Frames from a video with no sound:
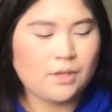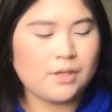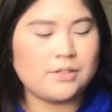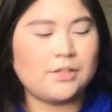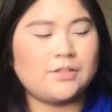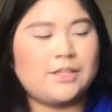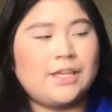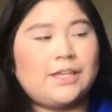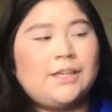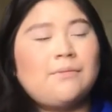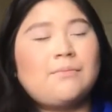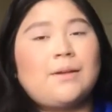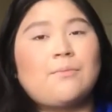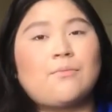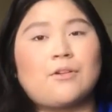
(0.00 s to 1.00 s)
So taking
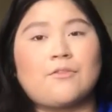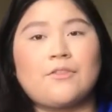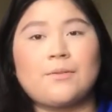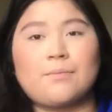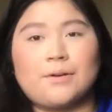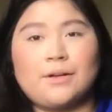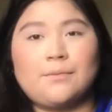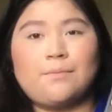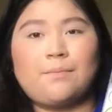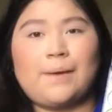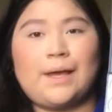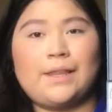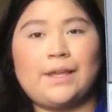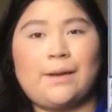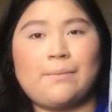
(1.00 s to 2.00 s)
my Morphe
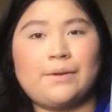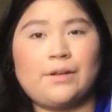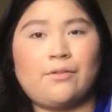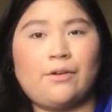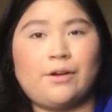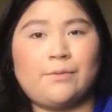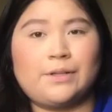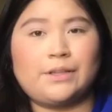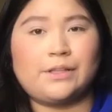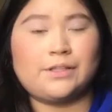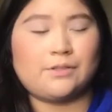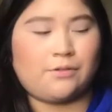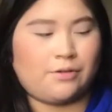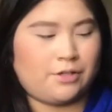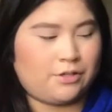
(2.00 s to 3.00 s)
palette, I'm gonna go in with
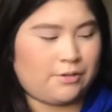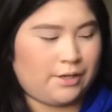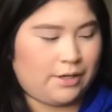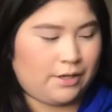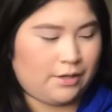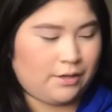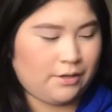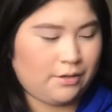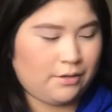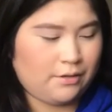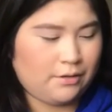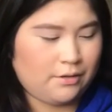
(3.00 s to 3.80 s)
this orange right here